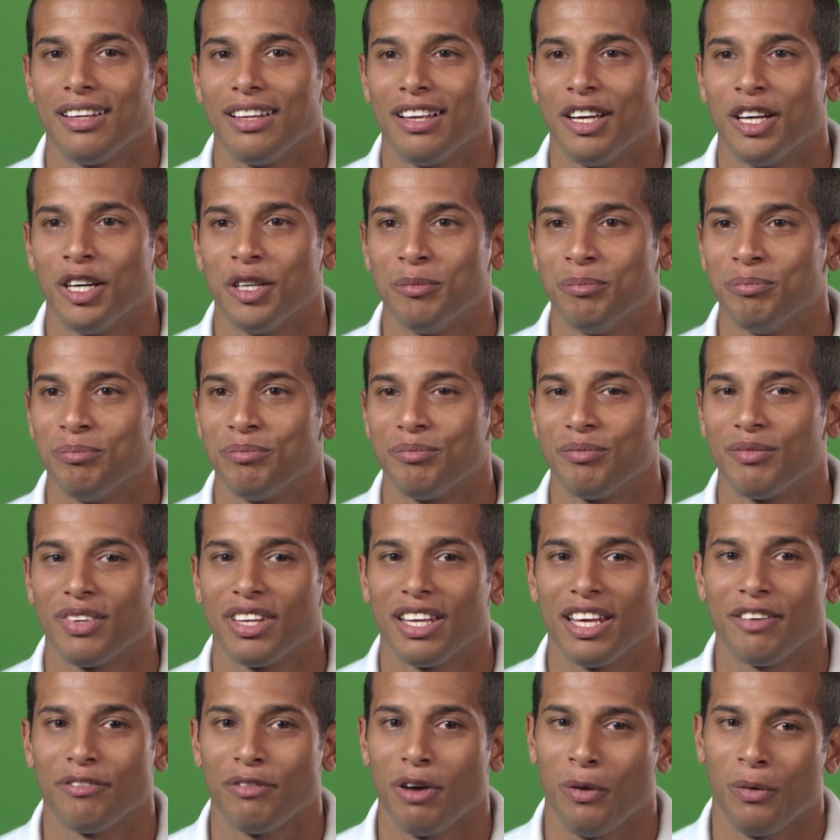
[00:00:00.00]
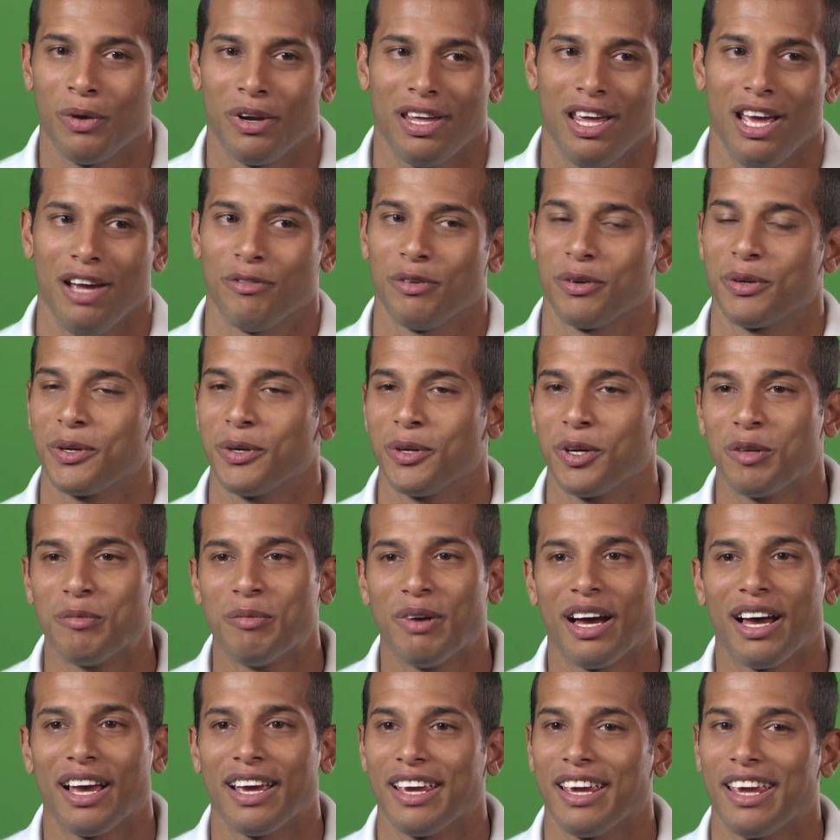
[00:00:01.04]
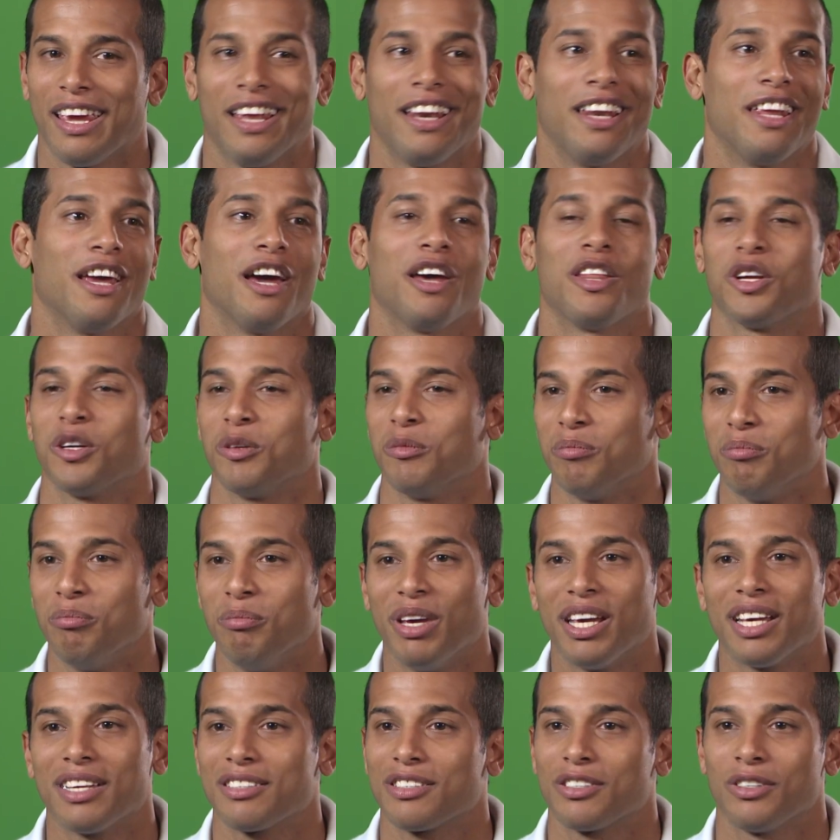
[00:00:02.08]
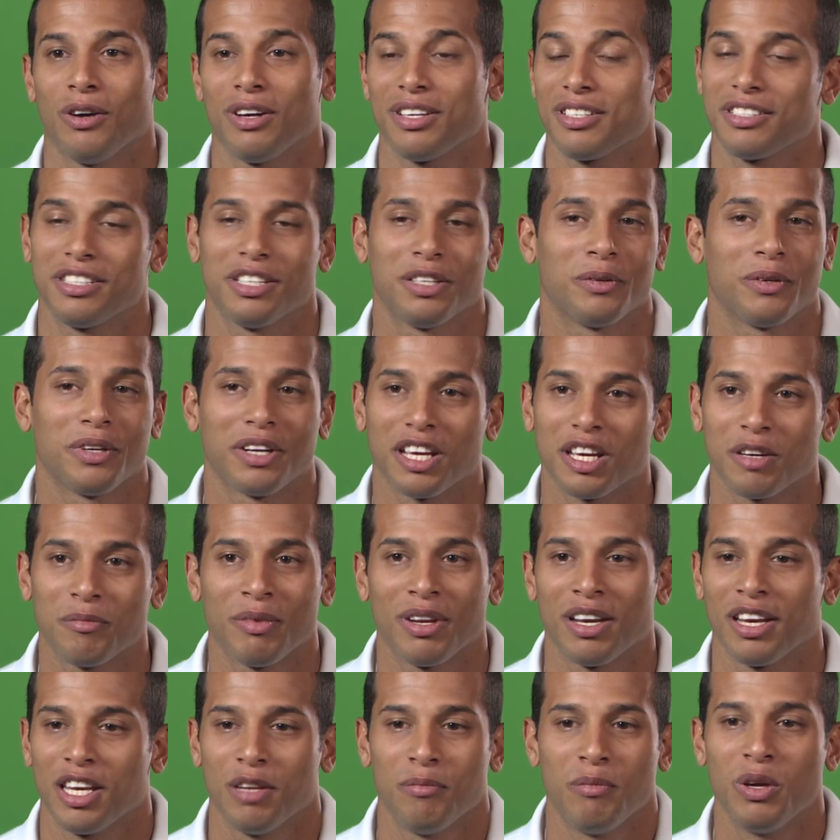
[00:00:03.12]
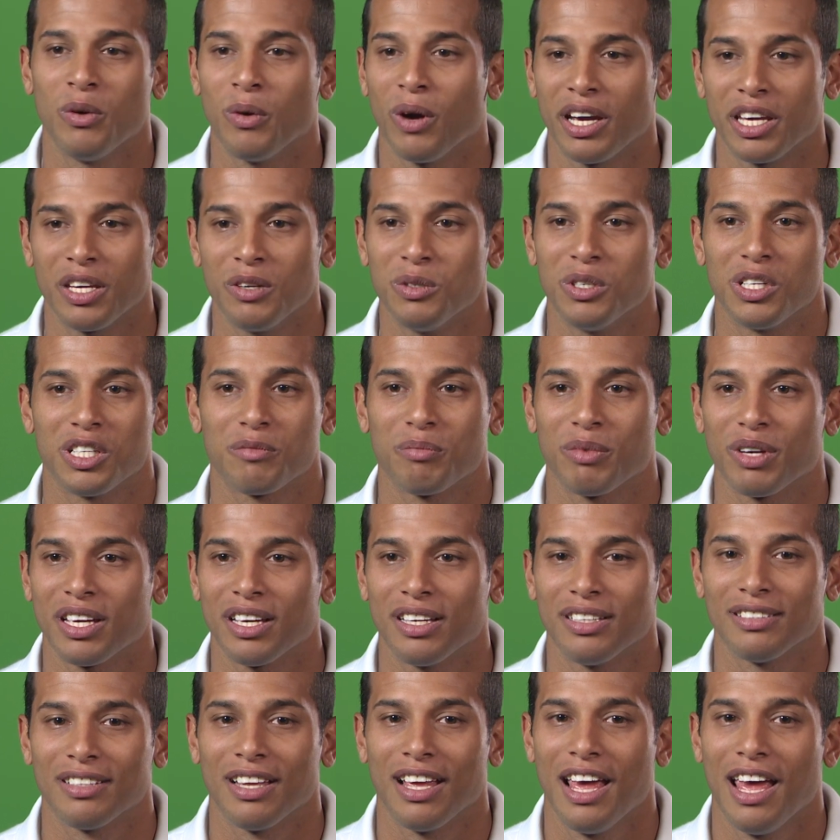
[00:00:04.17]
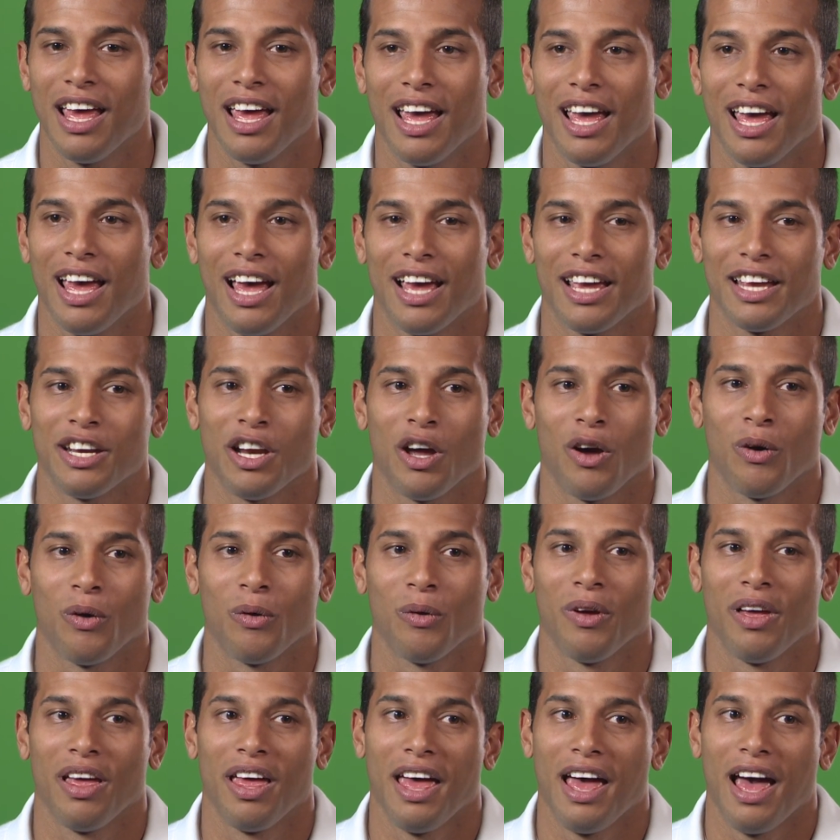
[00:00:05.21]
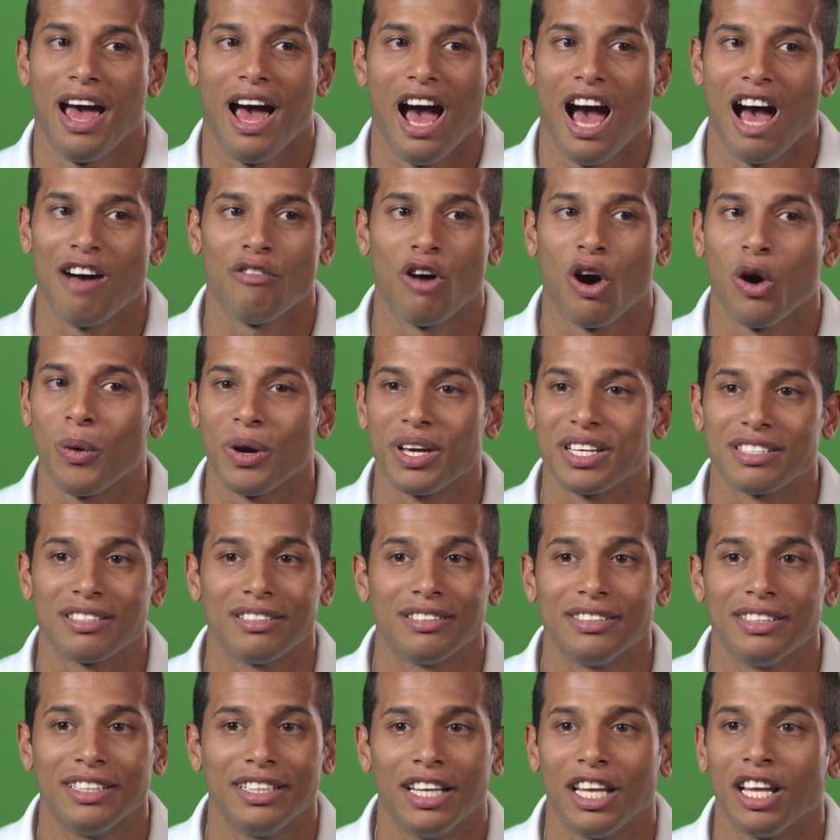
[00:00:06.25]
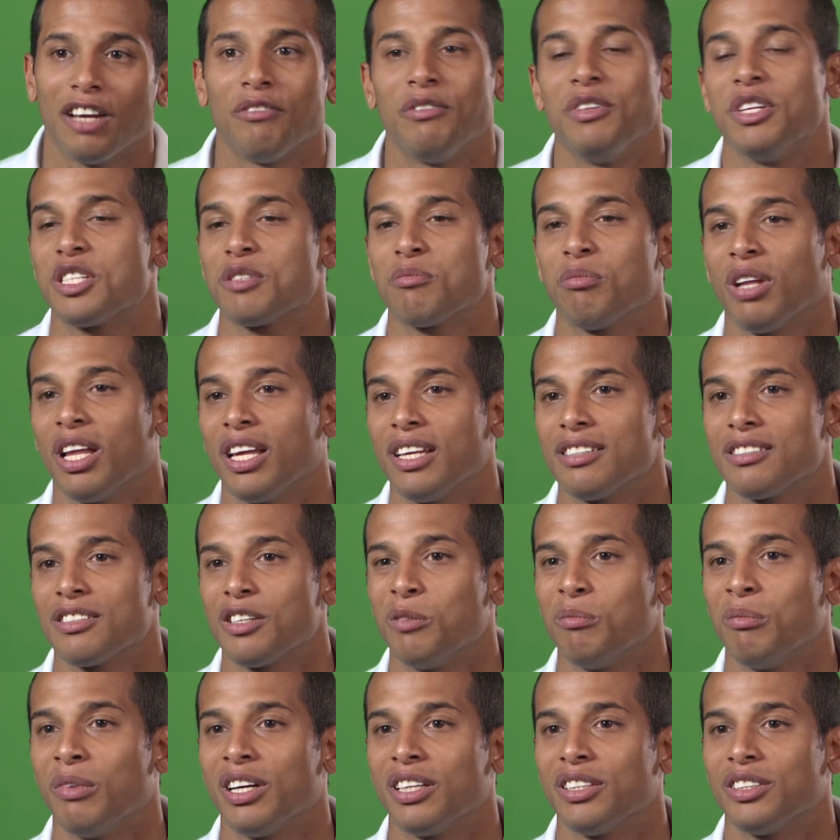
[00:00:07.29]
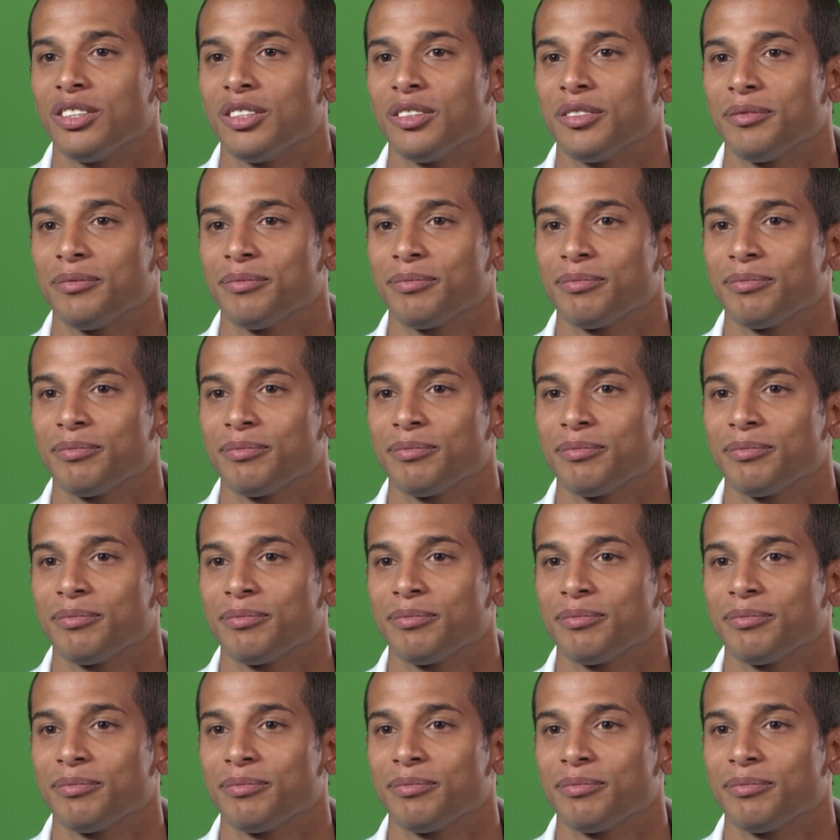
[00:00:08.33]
Um, if I would have got recruited by any other big school, I still would have committed to BYU just because, you know, I've always loved this place so much.